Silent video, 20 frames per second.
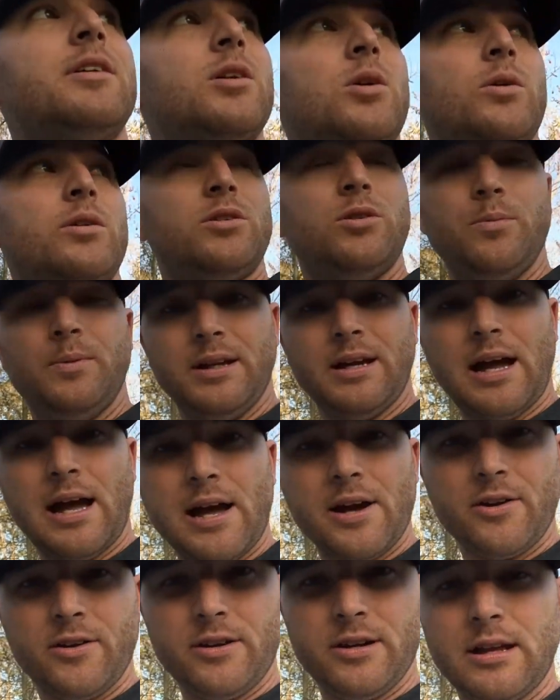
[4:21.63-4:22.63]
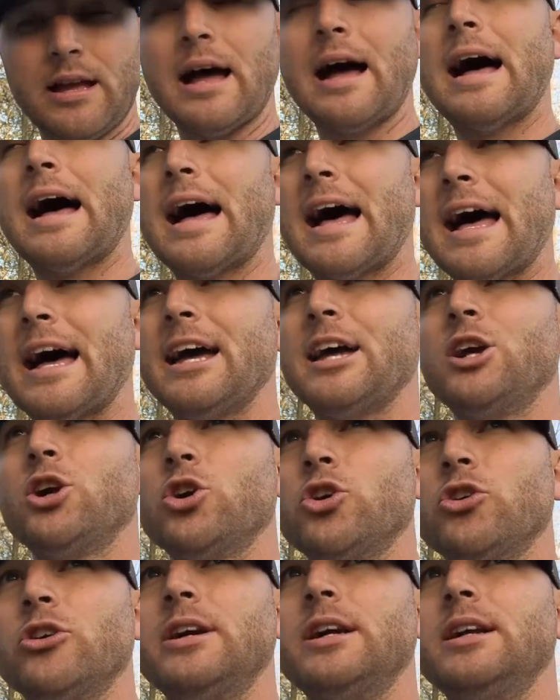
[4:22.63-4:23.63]
going to be
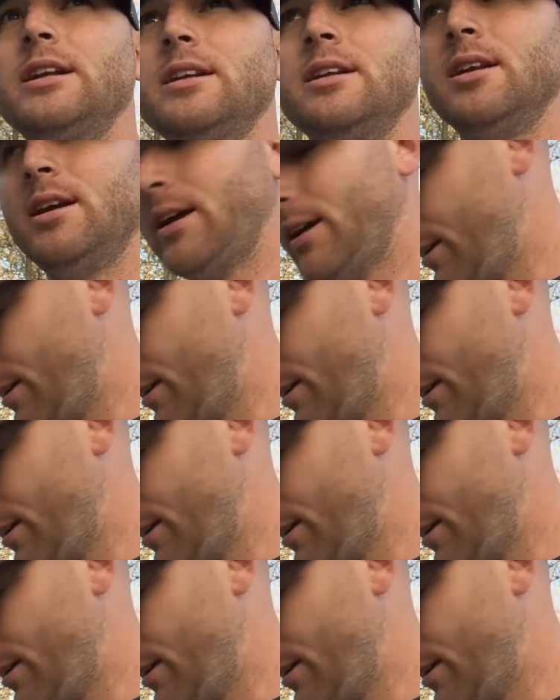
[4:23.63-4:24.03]
hiring.